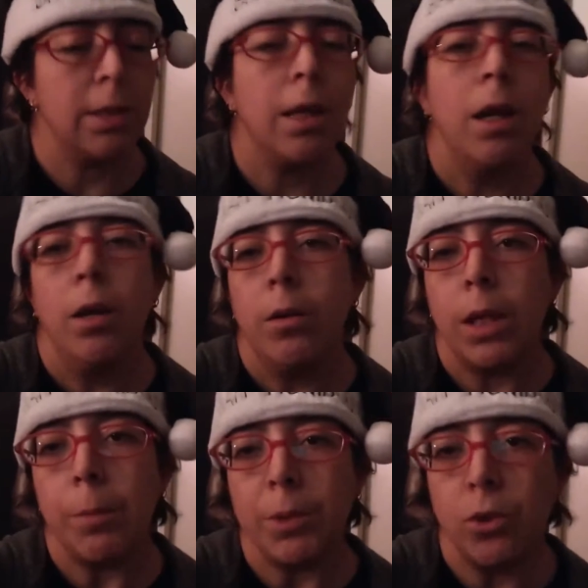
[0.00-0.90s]

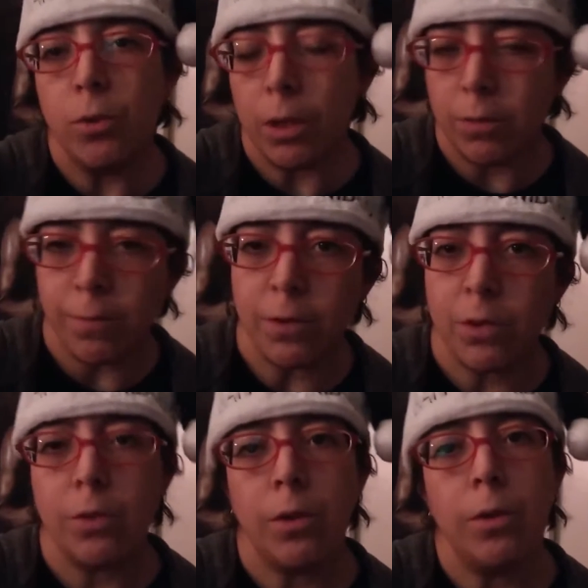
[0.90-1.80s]
Would that be too
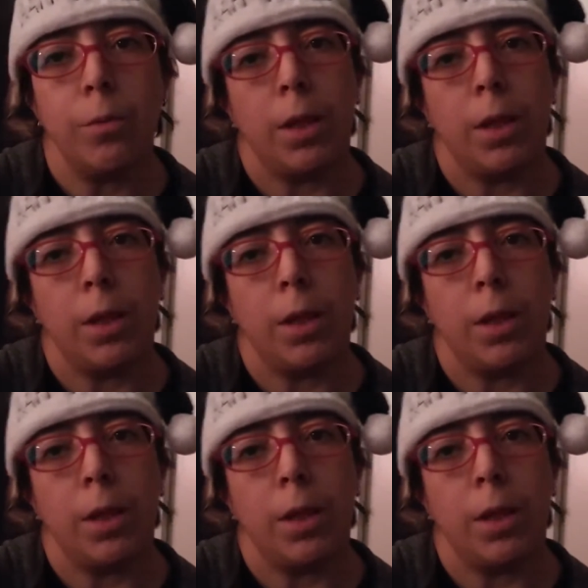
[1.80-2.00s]
controversial?